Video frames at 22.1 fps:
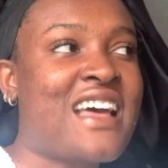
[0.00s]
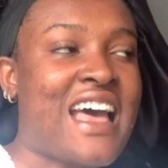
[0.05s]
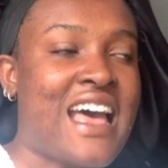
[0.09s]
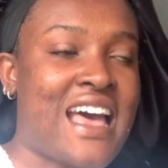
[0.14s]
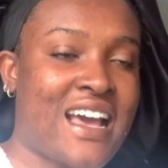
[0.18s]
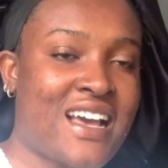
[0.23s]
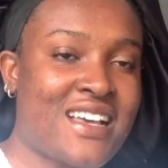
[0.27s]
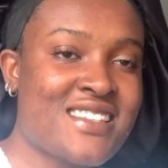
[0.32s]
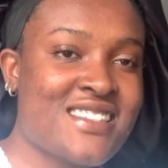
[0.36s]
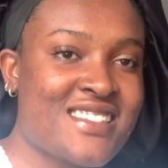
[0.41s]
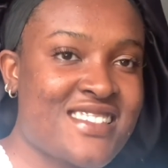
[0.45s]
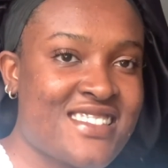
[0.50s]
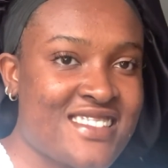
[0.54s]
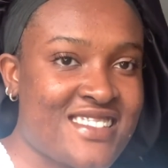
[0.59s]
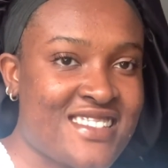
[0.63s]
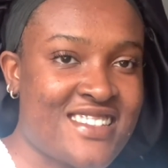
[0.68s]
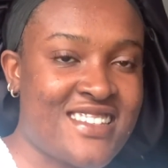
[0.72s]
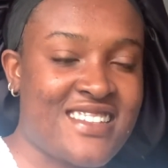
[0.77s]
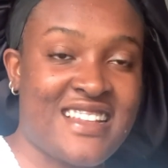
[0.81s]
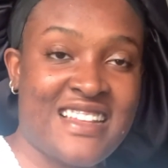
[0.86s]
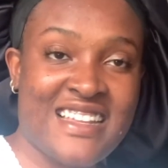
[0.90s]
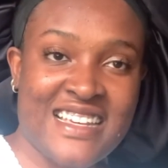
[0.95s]
ask
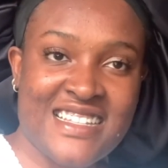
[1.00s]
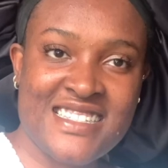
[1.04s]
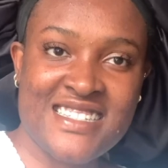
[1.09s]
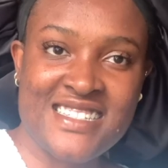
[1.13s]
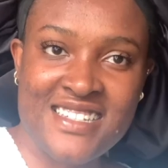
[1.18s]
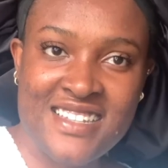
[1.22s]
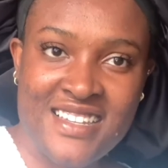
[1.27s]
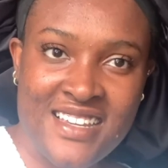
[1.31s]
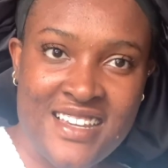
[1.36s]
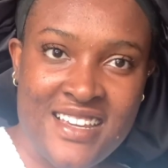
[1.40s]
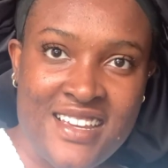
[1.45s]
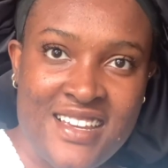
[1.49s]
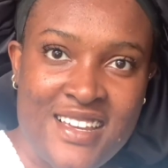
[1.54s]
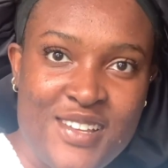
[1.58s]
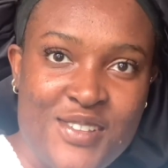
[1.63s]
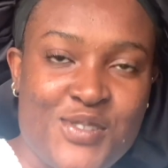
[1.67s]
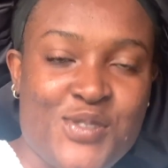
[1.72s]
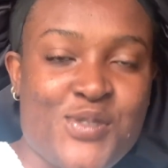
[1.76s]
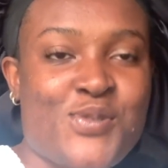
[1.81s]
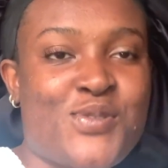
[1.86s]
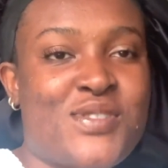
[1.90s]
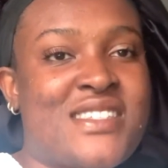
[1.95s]
the lady
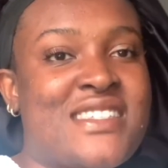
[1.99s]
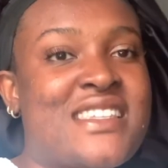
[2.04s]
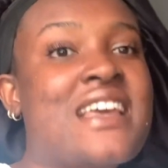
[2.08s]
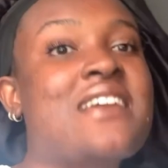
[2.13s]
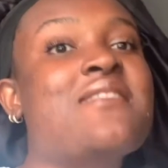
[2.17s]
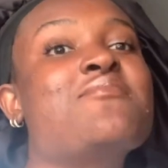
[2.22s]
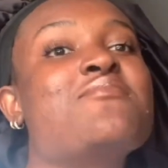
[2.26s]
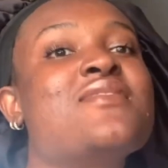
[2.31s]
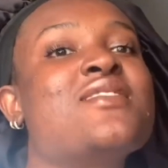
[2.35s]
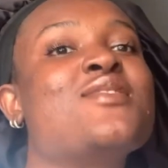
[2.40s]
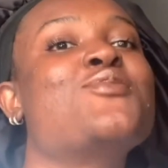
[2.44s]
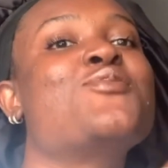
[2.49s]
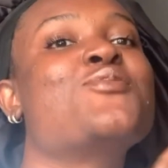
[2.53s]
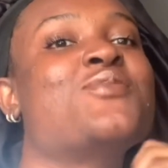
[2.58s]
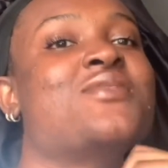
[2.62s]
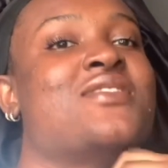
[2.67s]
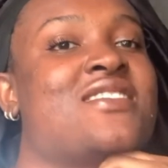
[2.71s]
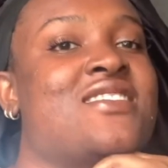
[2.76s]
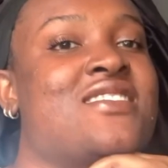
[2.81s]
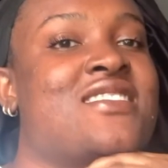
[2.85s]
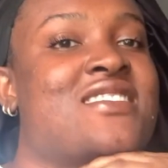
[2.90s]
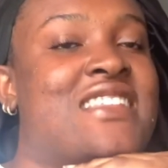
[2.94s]
to send me
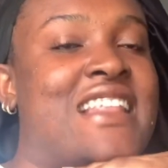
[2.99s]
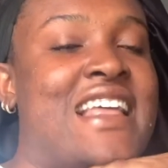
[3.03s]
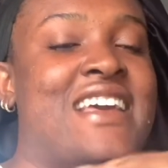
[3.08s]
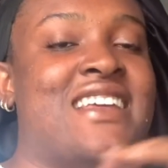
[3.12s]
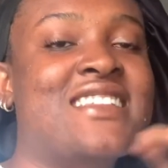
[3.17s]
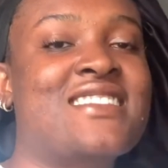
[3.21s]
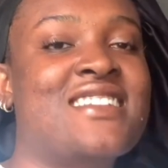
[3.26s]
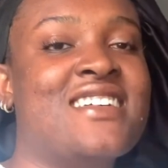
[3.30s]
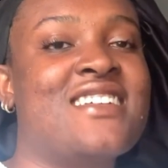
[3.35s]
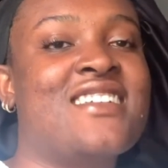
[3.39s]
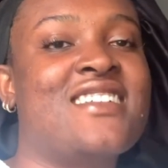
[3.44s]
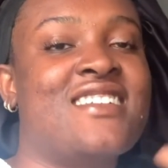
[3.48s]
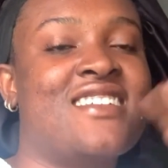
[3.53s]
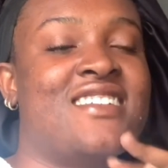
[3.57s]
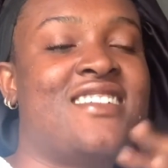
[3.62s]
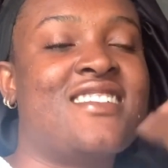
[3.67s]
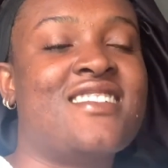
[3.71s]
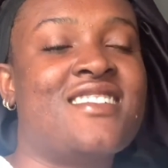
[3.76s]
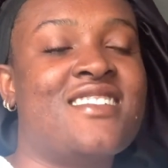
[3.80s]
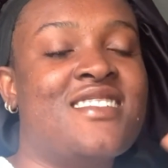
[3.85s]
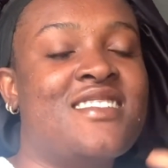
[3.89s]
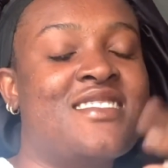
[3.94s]
those, like
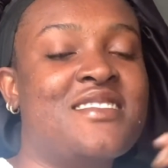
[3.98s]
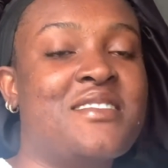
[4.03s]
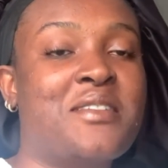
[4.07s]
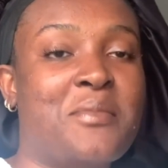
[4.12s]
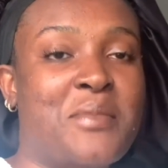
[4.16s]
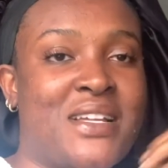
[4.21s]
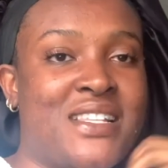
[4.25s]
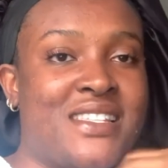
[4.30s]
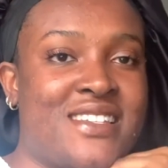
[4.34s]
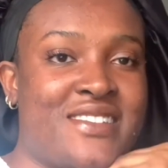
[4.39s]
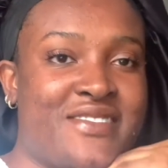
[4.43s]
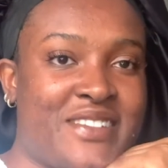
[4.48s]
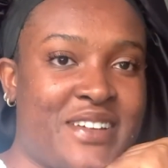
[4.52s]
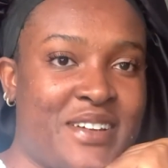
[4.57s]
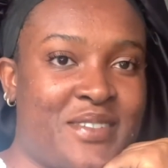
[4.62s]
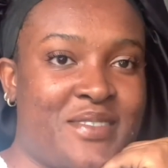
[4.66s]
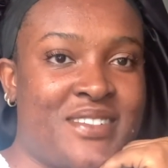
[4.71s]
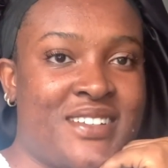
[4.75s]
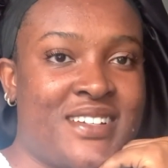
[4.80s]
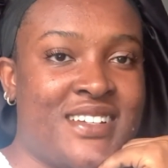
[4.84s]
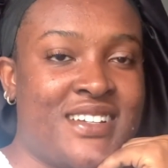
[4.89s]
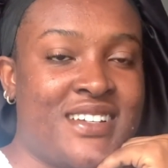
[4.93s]
the material.